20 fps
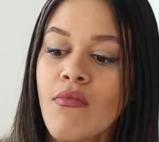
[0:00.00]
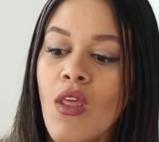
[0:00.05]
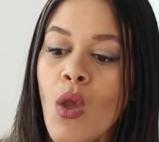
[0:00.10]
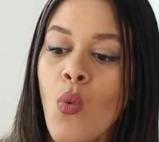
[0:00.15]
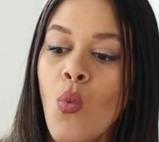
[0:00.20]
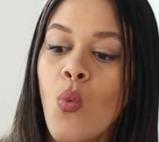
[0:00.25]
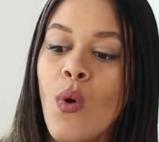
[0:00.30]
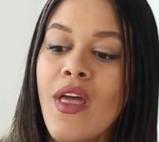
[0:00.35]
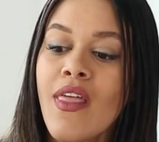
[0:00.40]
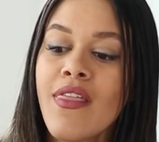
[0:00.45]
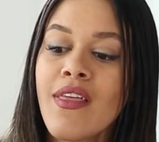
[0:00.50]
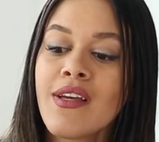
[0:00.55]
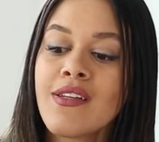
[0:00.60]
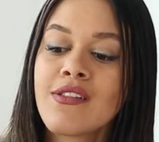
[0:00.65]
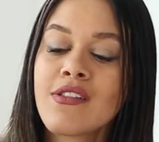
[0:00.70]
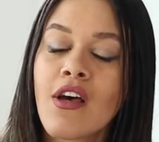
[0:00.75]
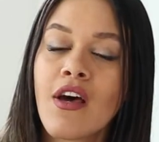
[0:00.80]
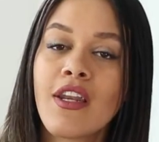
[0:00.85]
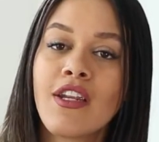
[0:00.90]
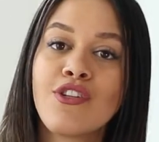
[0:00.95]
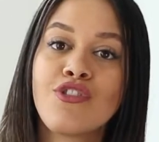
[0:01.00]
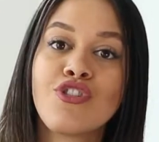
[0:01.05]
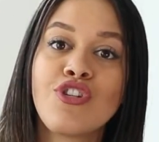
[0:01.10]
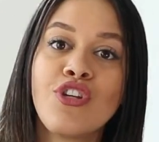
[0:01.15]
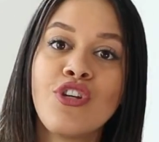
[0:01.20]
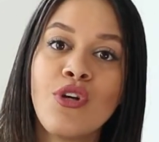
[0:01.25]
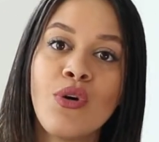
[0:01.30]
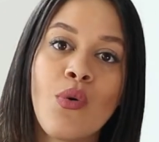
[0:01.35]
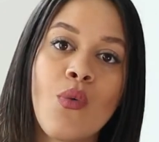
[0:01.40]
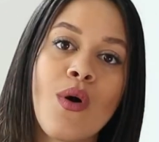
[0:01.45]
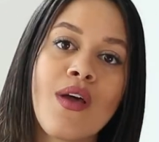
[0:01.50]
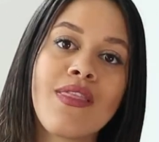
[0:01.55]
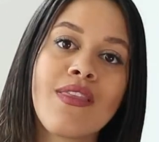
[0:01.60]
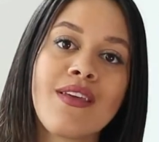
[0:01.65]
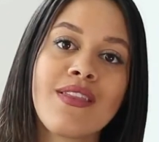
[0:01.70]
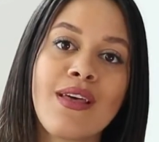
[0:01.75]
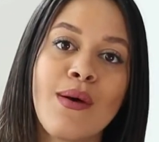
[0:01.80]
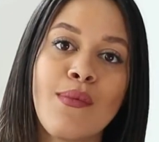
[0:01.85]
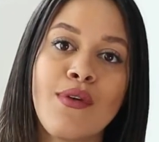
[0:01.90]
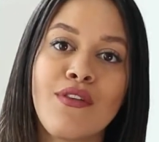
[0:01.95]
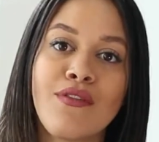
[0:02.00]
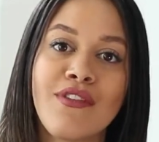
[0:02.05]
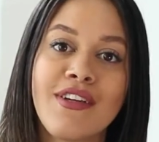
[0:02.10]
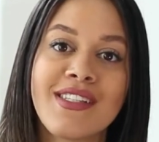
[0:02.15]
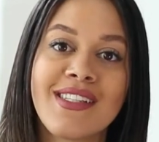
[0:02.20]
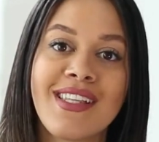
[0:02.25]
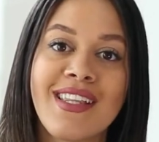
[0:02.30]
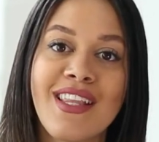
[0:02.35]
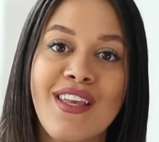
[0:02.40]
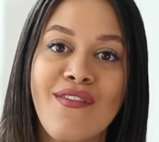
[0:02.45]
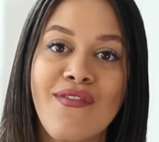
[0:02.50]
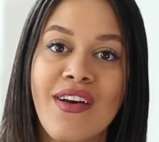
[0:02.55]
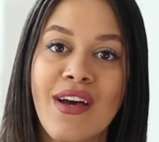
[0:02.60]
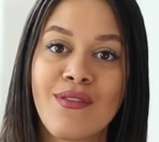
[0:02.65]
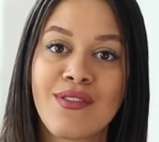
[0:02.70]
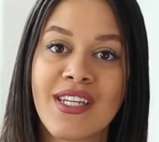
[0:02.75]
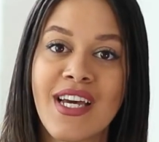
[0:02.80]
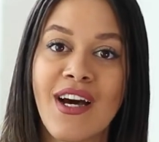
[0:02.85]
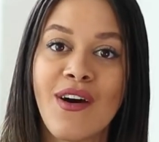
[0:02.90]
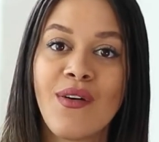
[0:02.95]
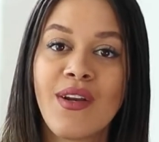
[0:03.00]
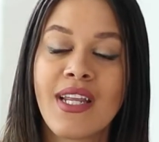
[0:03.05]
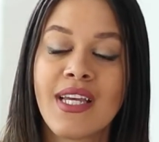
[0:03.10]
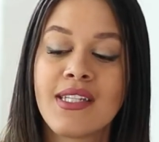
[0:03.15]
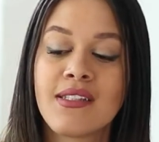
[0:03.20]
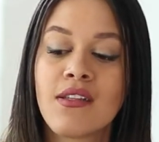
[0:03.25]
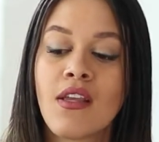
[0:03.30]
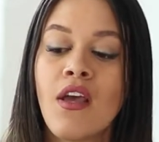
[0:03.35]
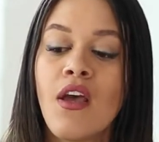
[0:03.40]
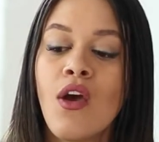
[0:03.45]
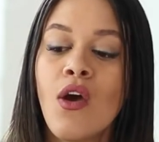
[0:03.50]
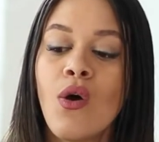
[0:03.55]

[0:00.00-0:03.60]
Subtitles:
With Asana too, one thing that we recently found out is